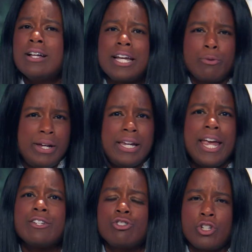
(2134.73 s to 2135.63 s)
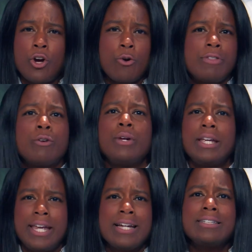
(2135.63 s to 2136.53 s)
like we can't show or that we
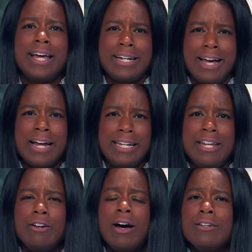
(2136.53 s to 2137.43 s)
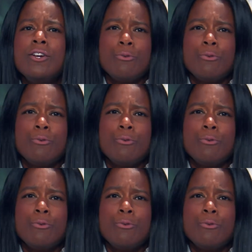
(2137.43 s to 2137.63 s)
can't let God in on.